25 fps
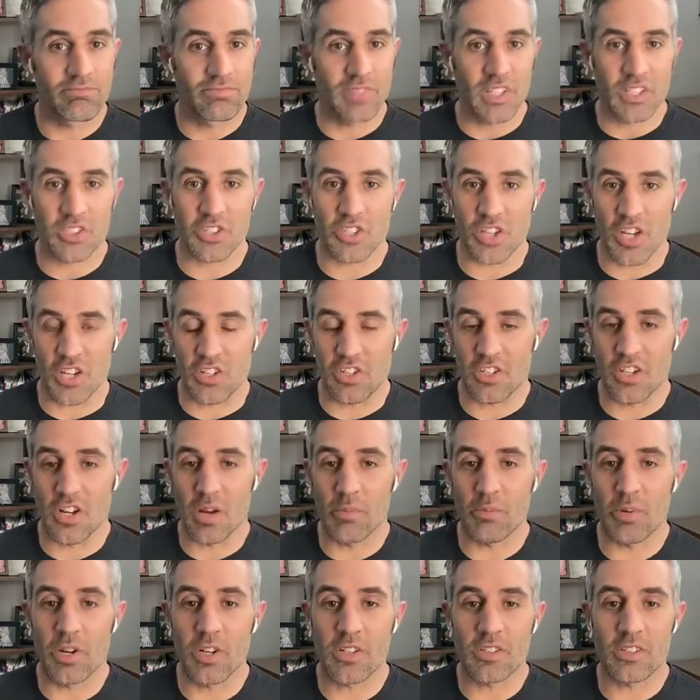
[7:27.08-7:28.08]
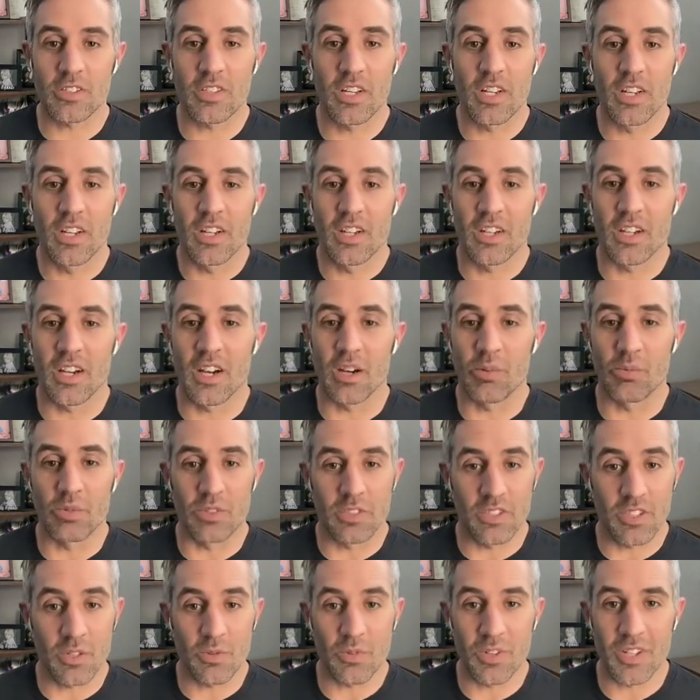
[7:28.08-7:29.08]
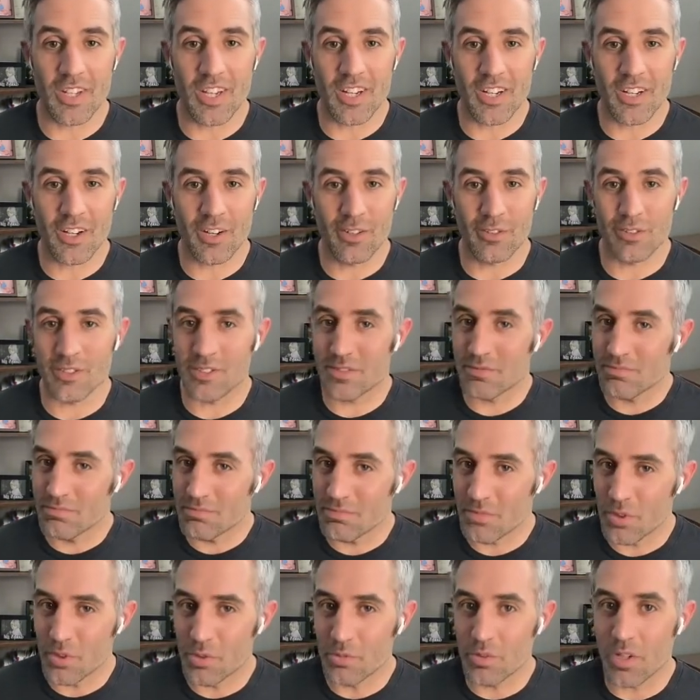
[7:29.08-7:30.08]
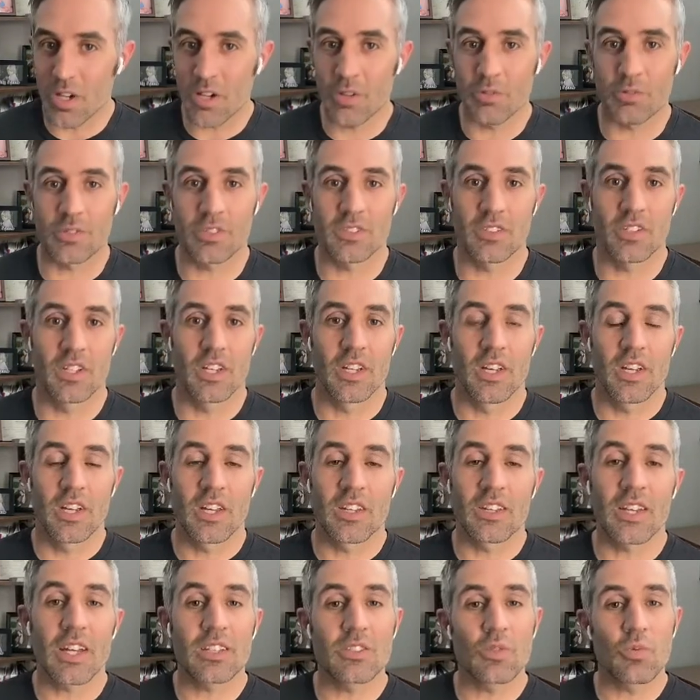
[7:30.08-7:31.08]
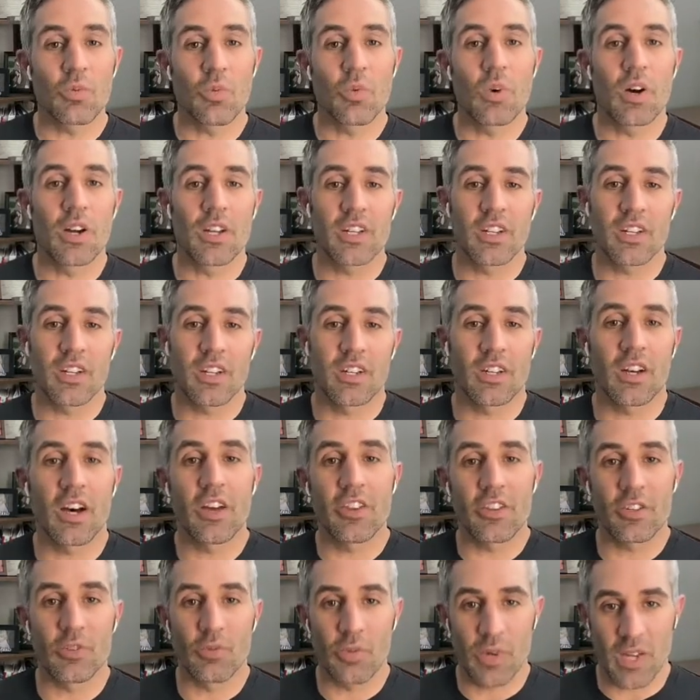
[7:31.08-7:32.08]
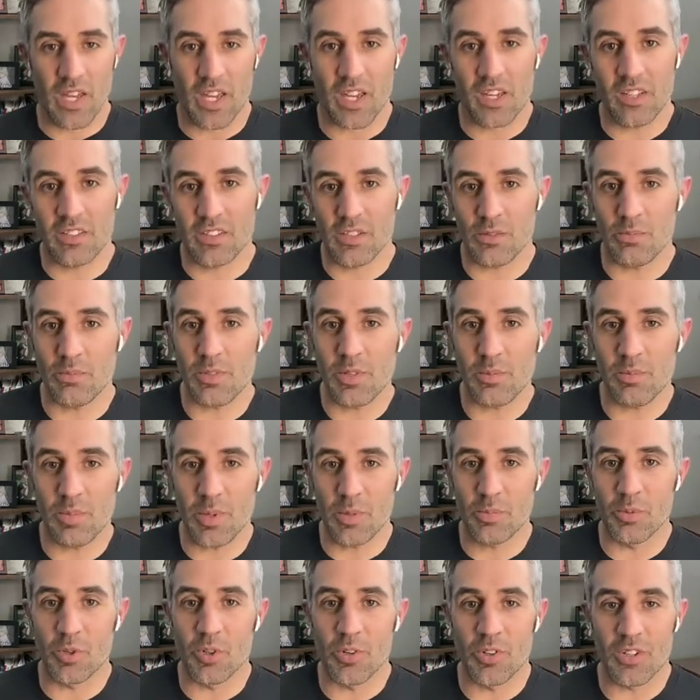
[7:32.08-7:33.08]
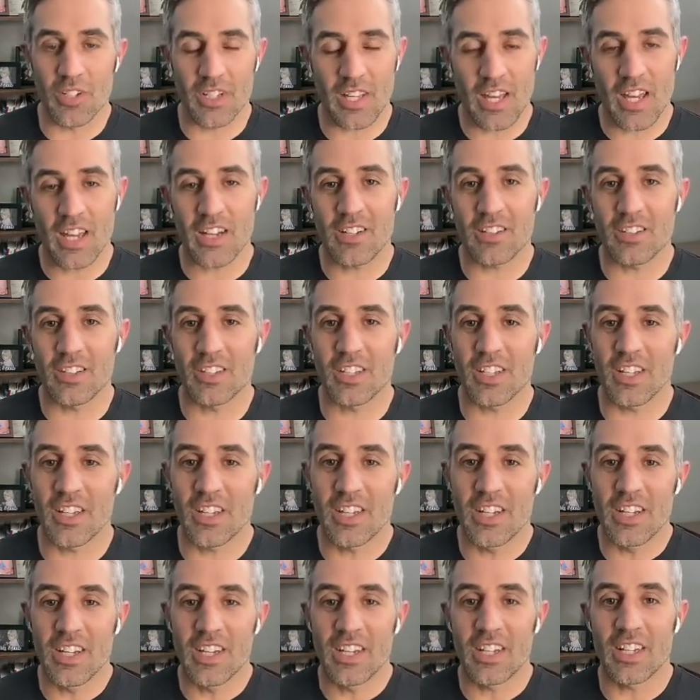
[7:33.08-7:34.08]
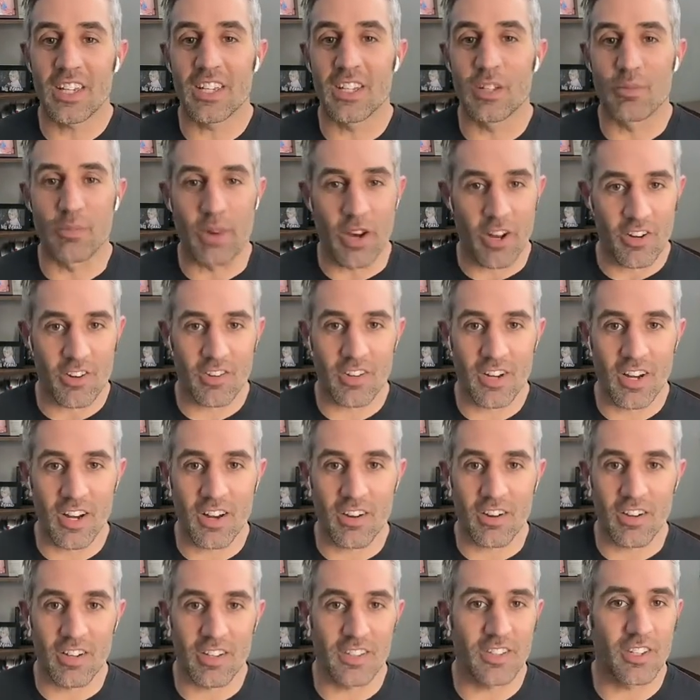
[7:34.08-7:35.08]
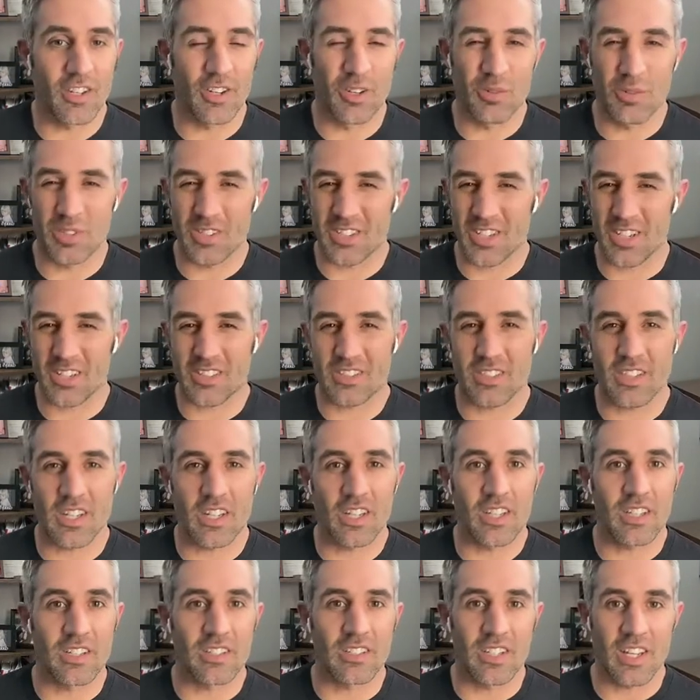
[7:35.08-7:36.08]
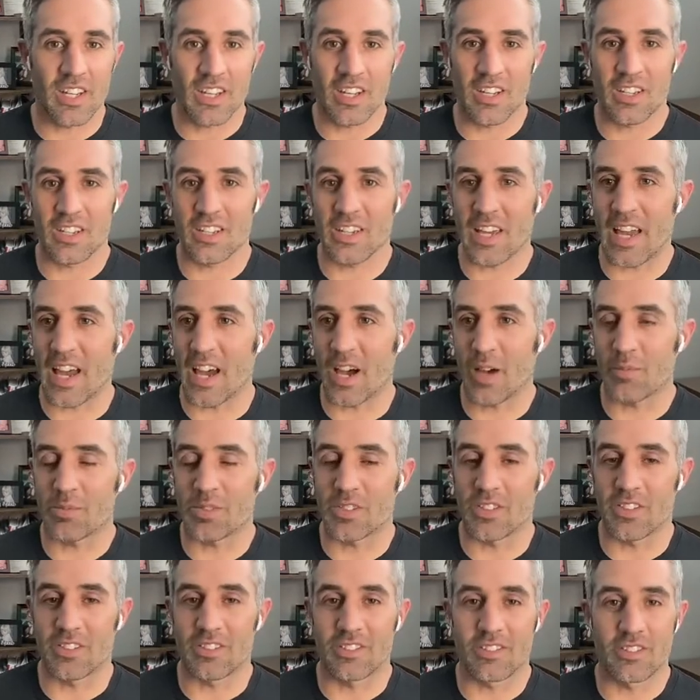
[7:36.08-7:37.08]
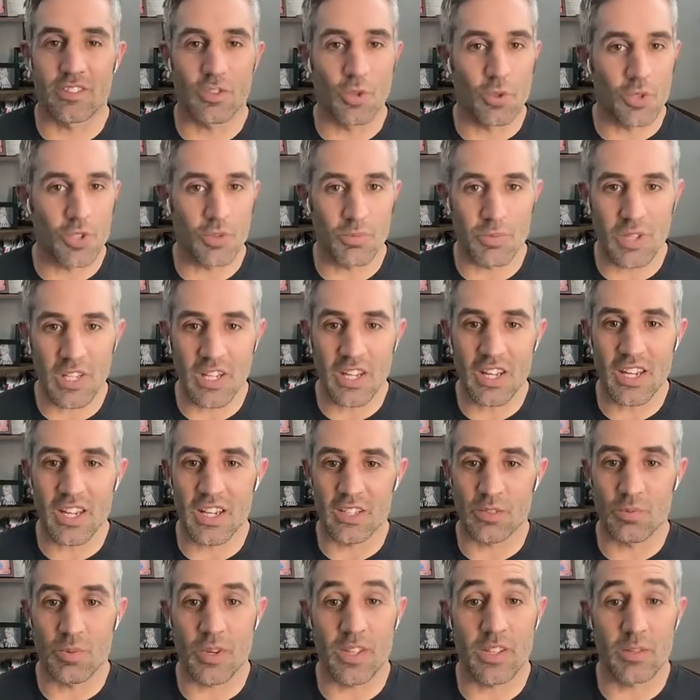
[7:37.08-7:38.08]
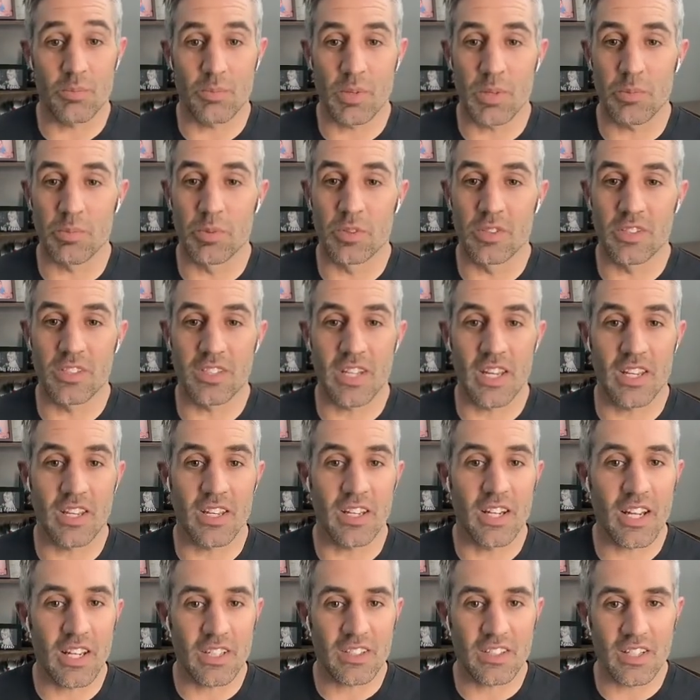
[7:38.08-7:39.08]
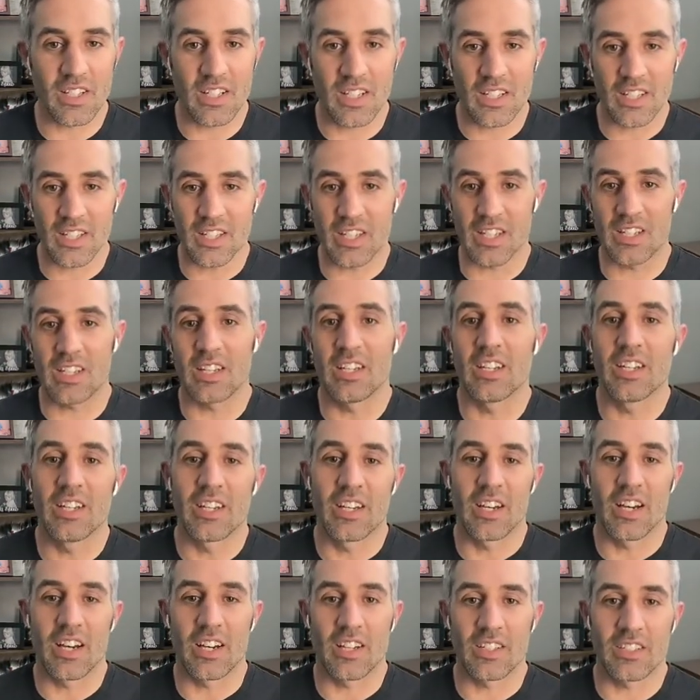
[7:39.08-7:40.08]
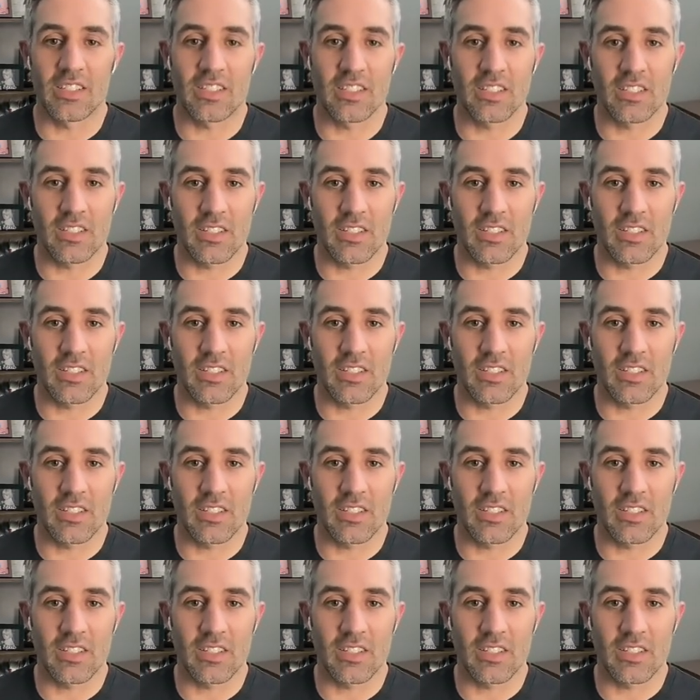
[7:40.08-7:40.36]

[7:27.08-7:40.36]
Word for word: Exchange numbers. Uh, we'll see where that goes. Who knows? That's one other way to meet people organically in the modern era, you know, with texting and dating apps and social media as a way that people stay connected and get uh,